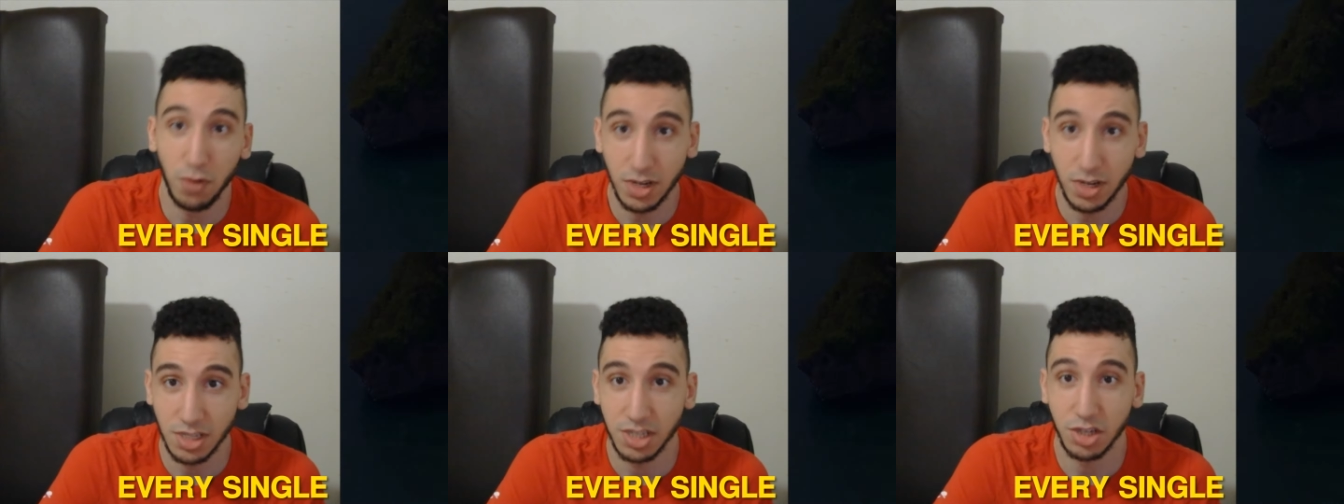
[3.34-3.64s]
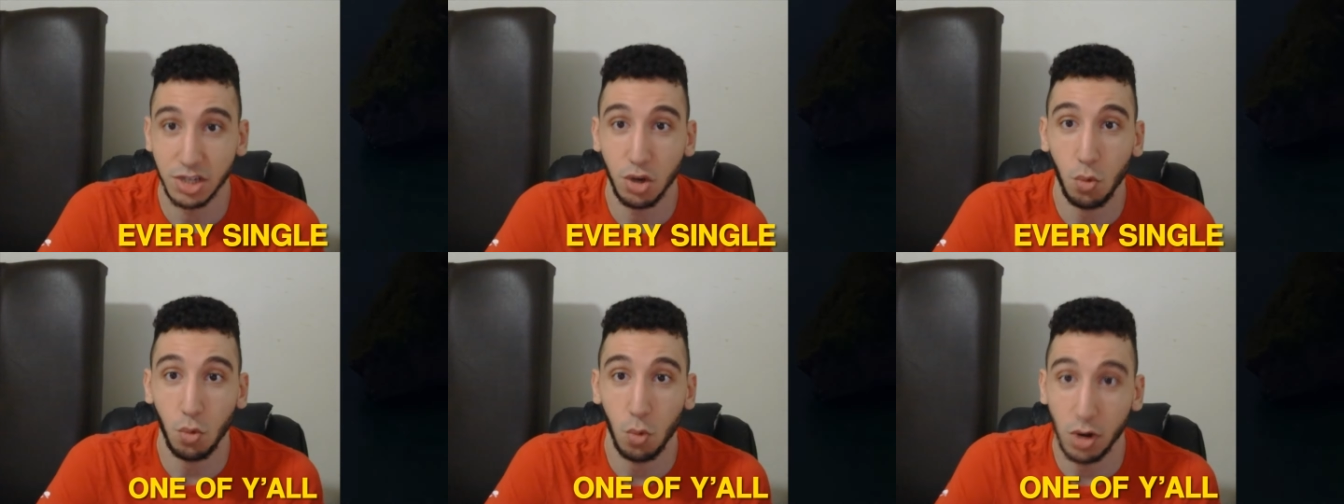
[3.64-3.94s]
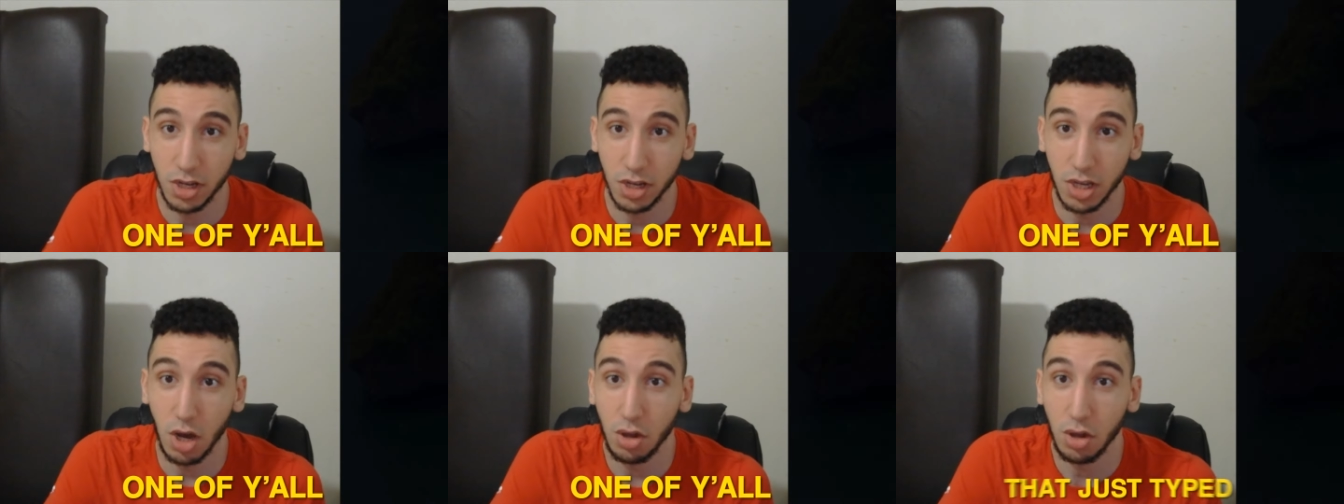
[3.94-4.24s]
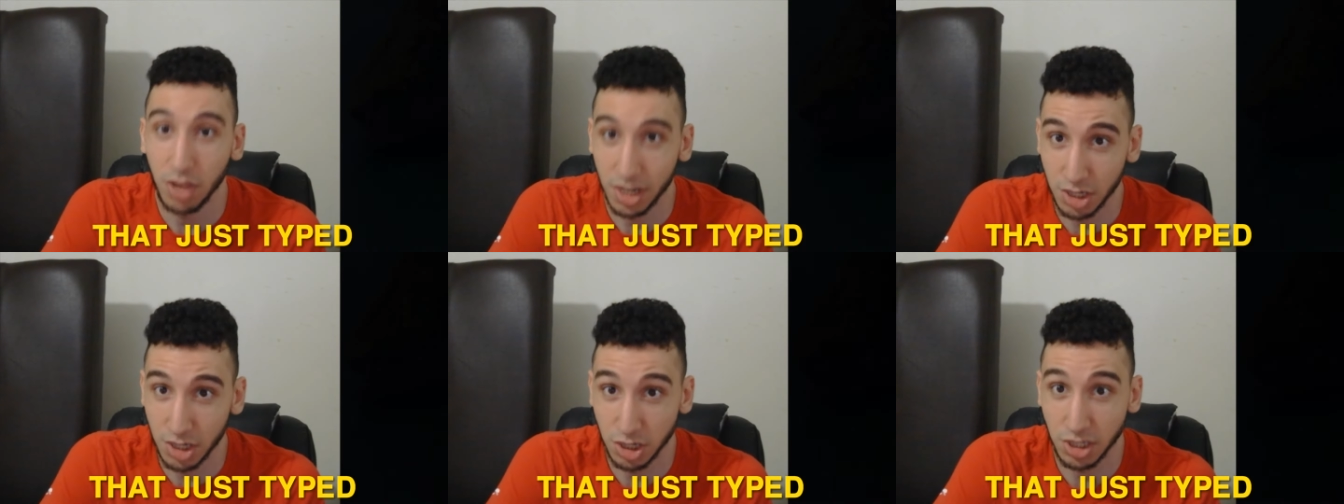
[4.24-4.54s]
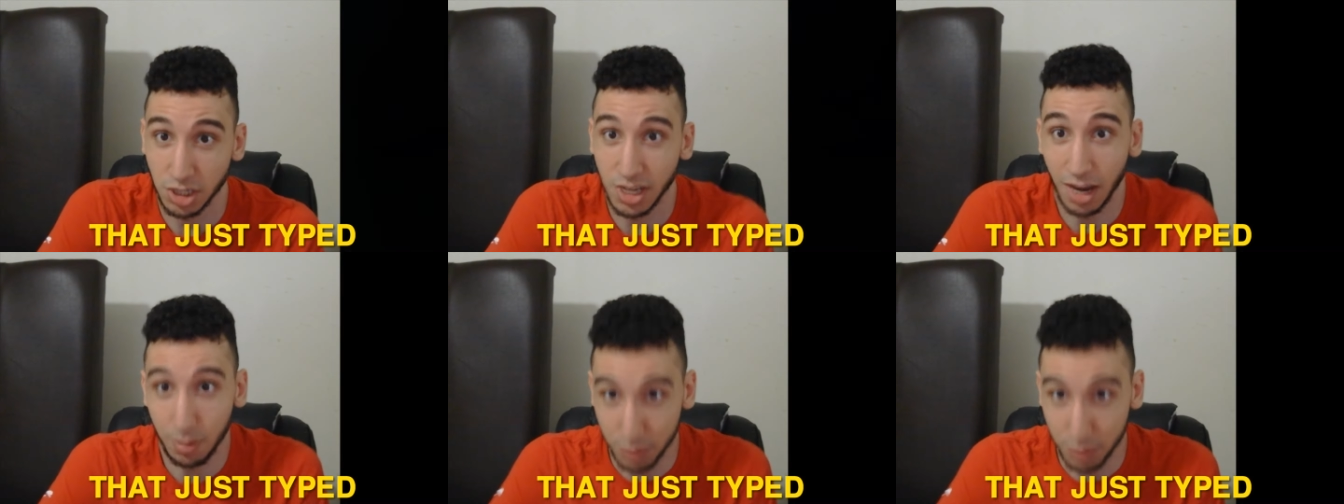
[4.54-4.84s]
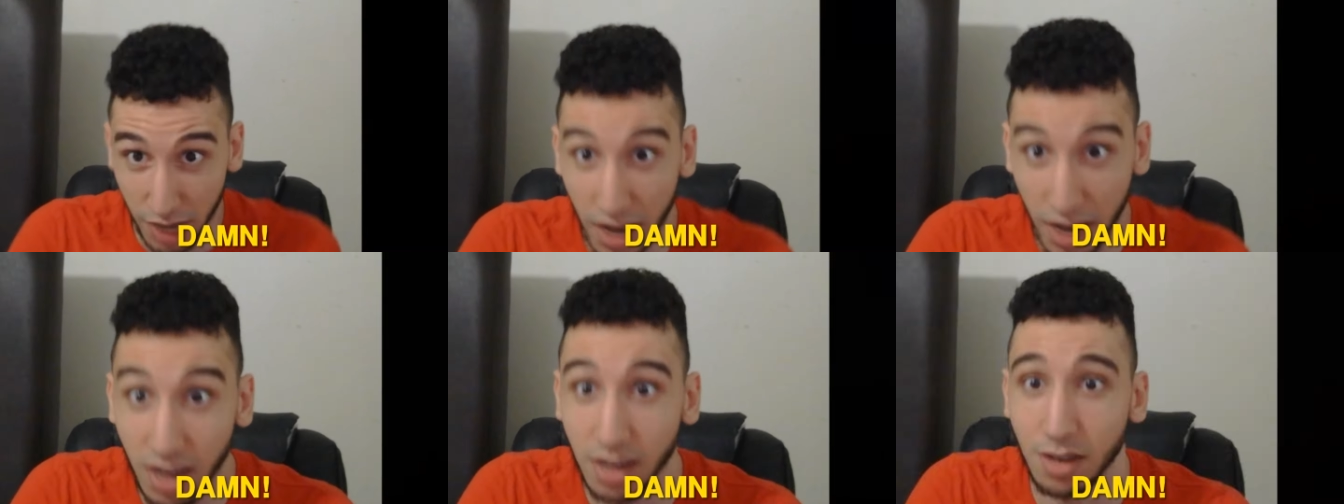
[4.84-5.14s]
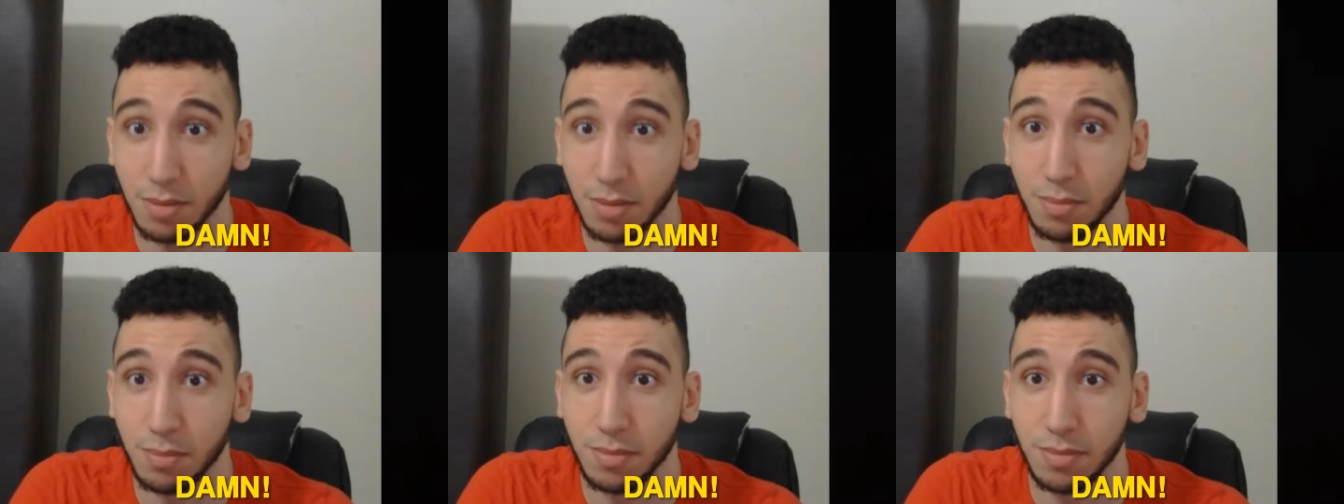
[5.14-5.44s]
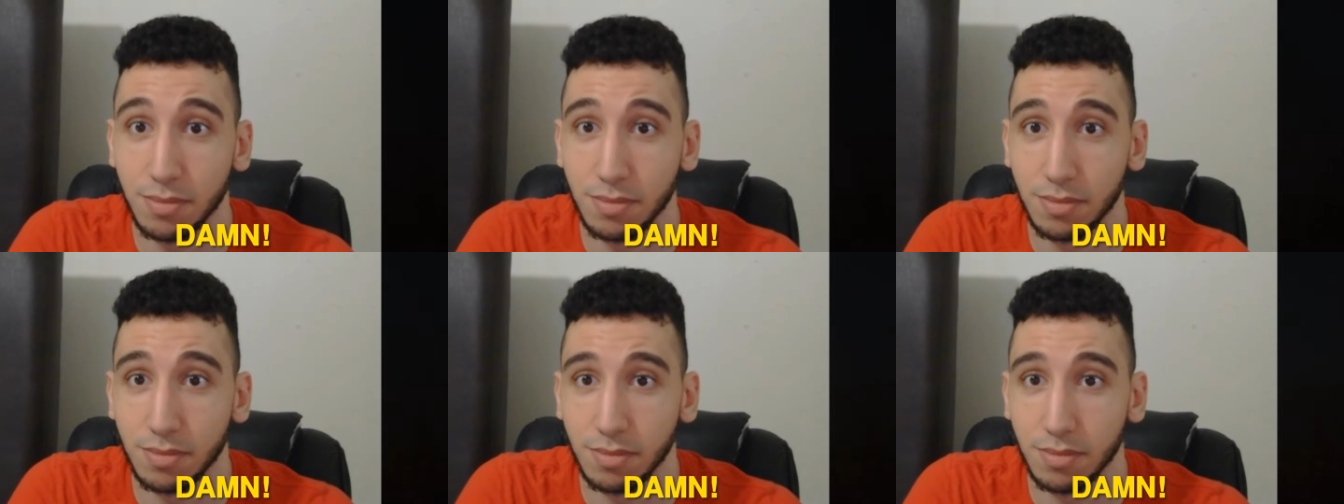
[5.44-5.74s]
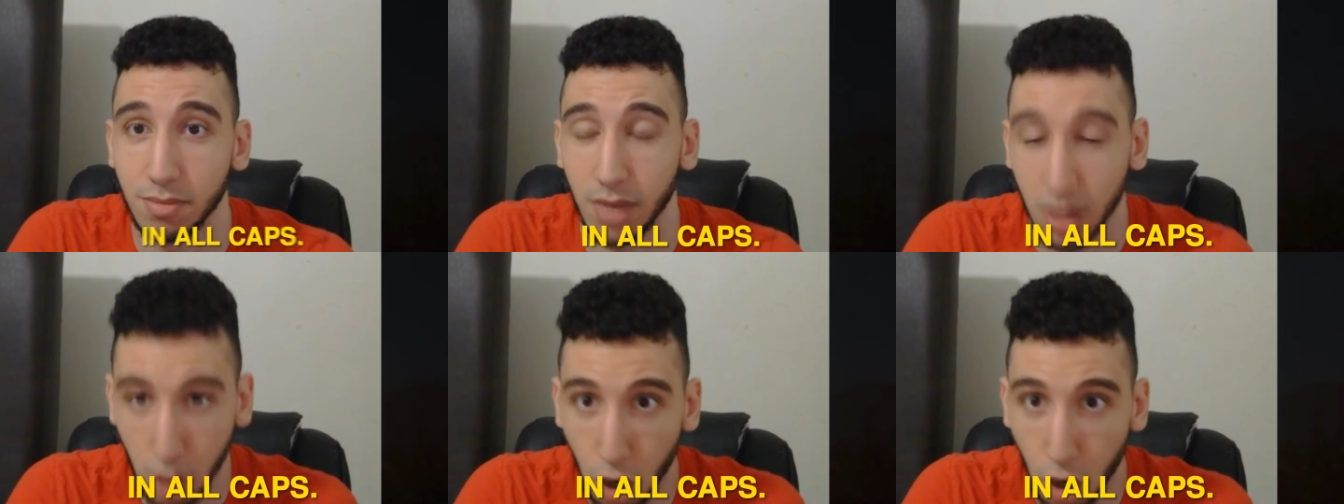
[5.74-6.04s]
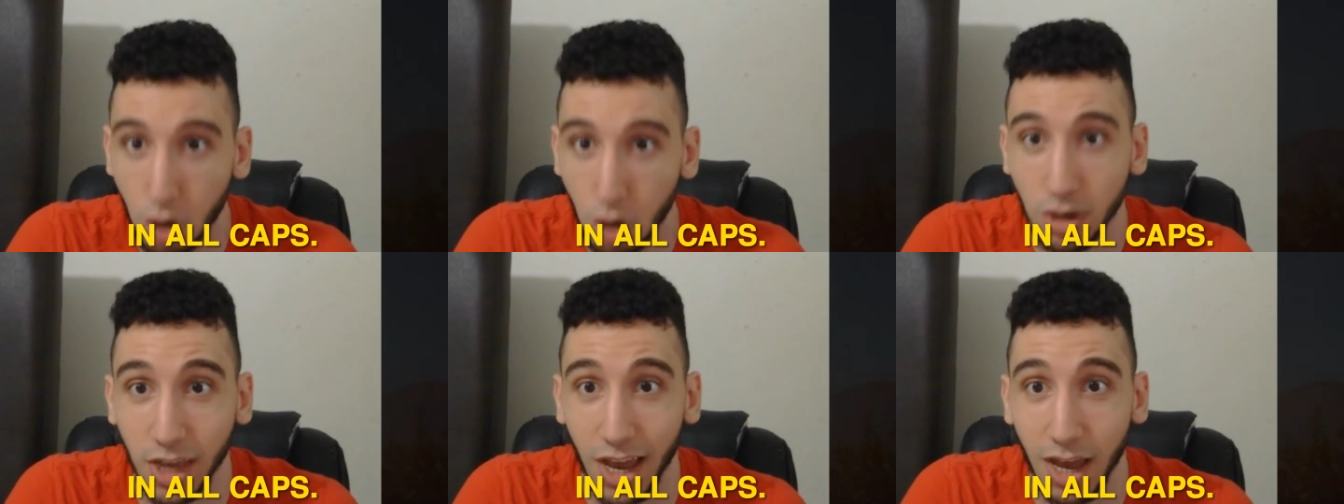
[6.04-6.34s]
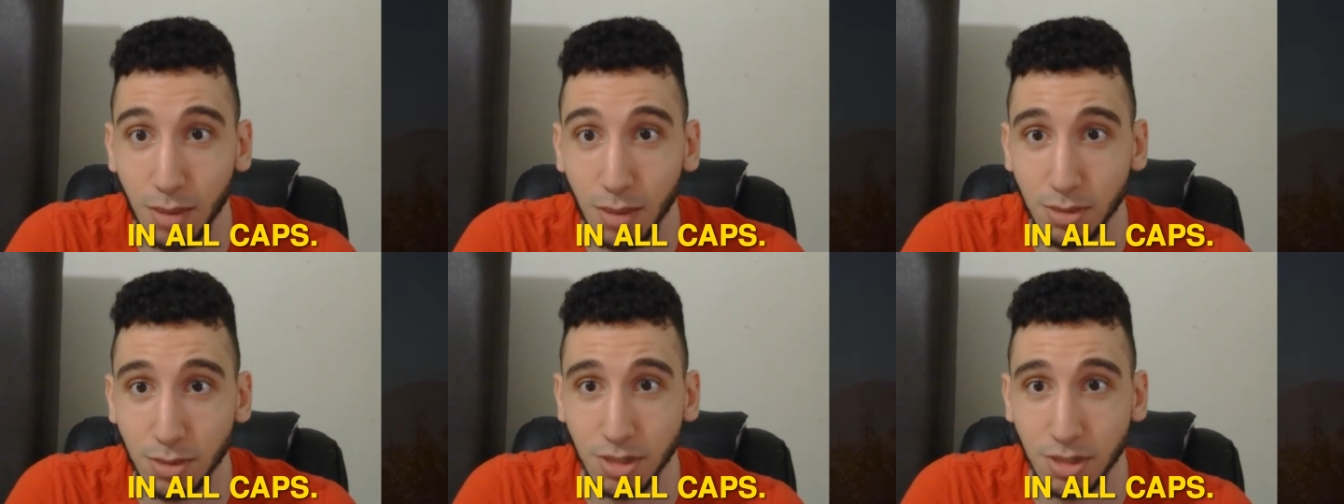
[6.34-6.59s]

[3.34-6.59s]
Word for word: single one of y'all that just typed damn in all caps,